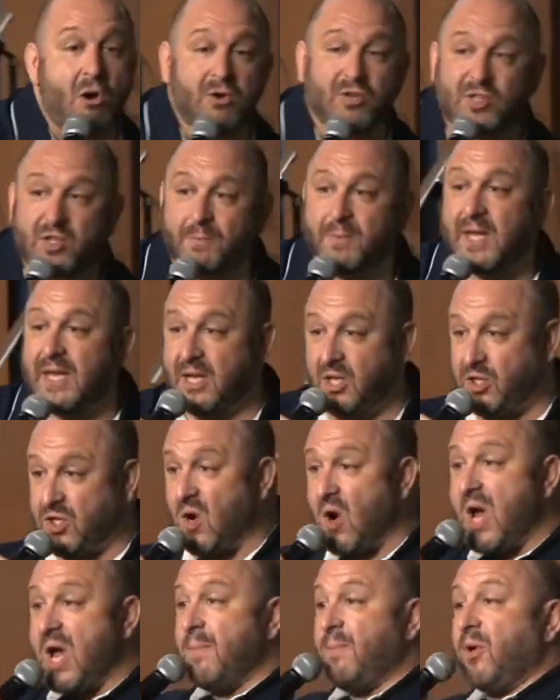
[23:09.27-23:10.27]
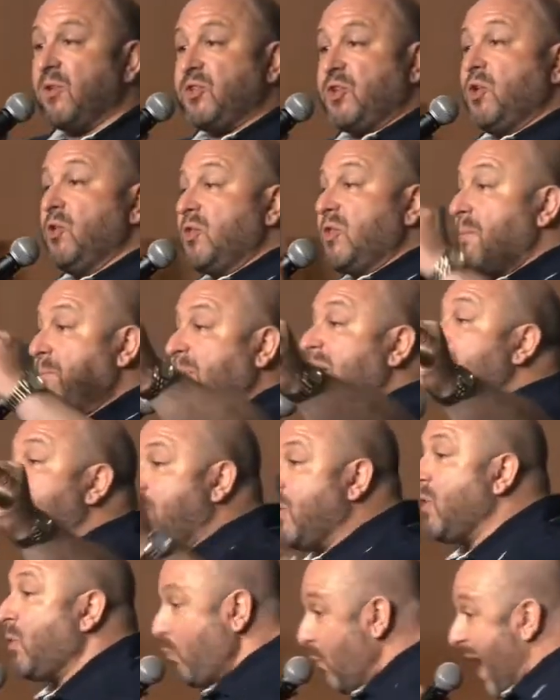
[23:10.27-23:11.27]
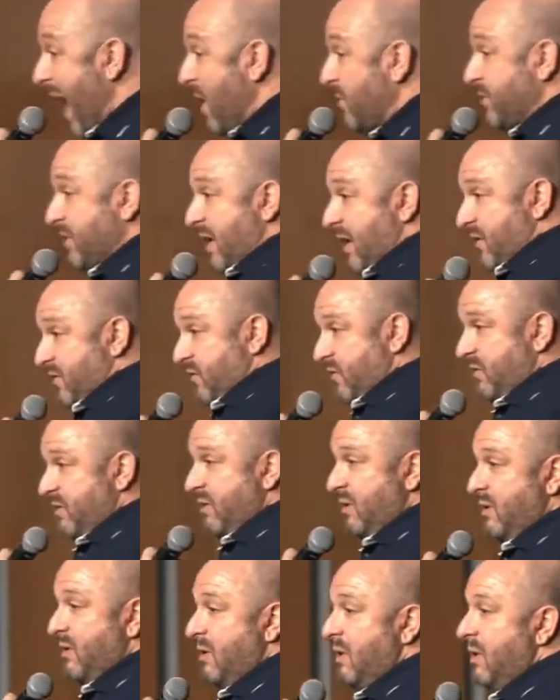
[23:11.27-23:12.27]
noticeably enjoyable to the people around us.